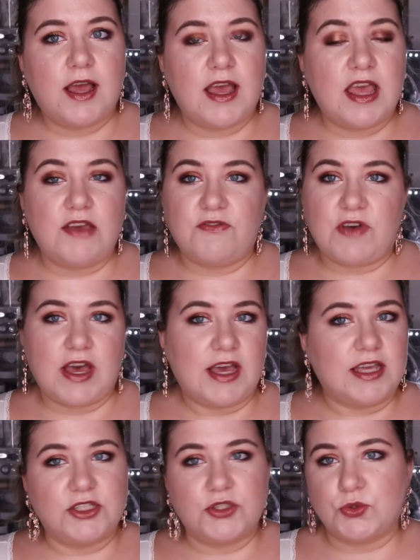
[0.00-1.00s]
if
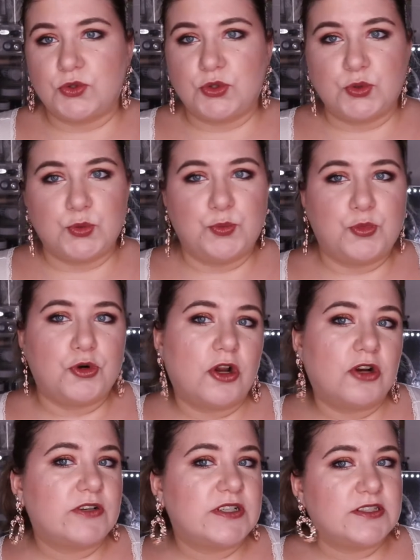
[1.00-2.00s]
I don't do
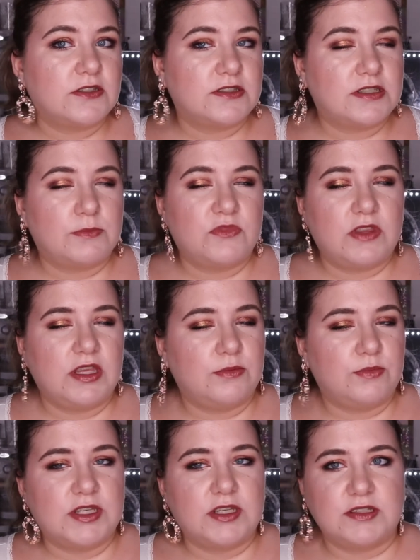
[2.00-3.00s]
progress on something
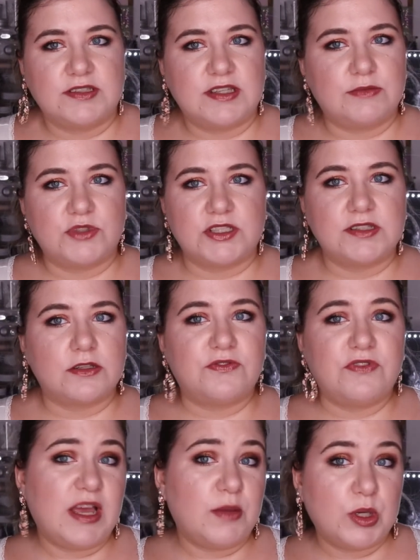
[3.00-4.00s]
because I'm just not
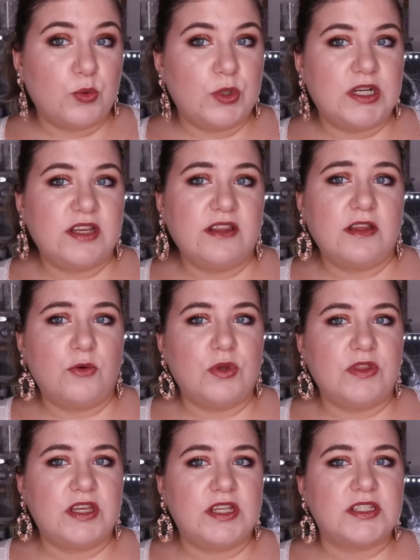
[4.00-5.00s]
vibing
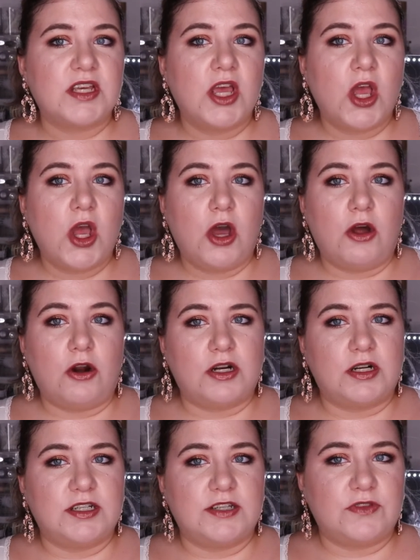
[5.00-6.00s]
with it,
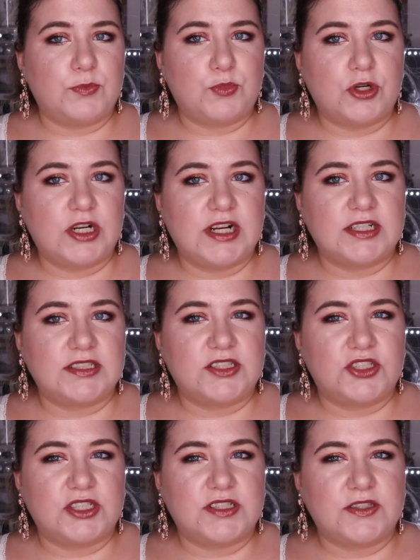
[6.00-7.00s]
or if the product is
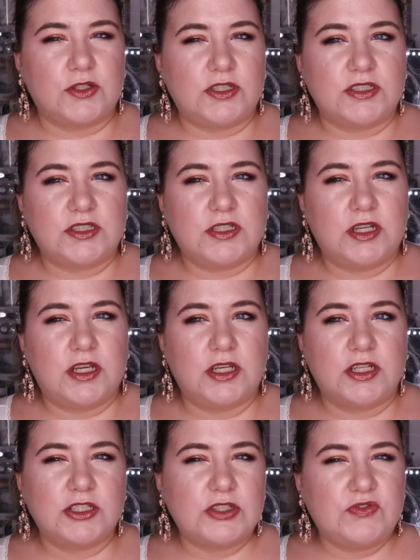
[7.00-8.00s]
just not
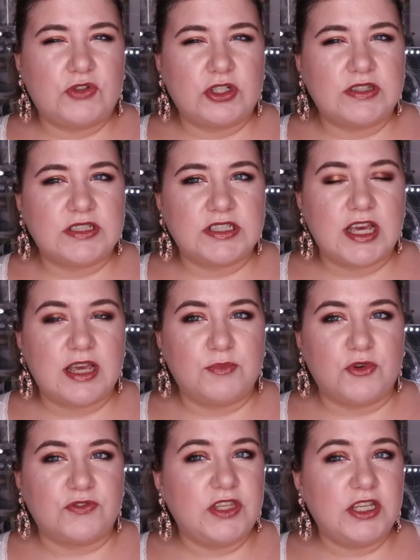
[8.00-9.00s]
good for the time
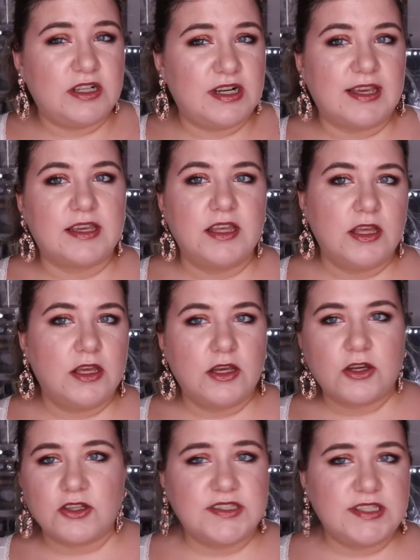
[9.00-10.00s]
of year, like
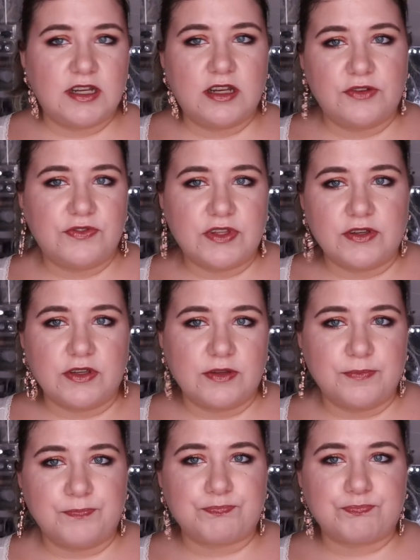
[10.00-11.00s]
concealer, if the
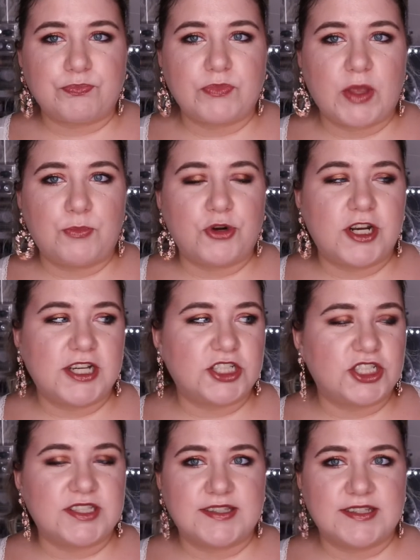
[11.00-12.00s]
product
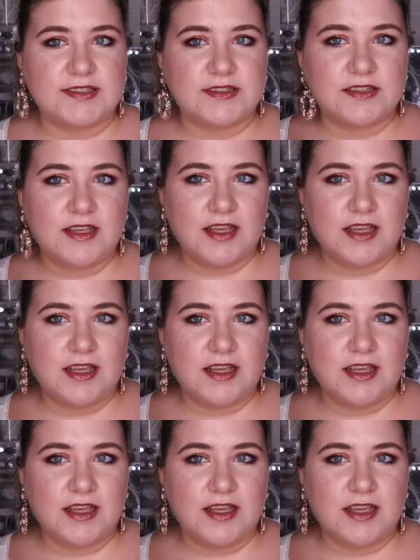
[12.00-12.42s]
just doesn't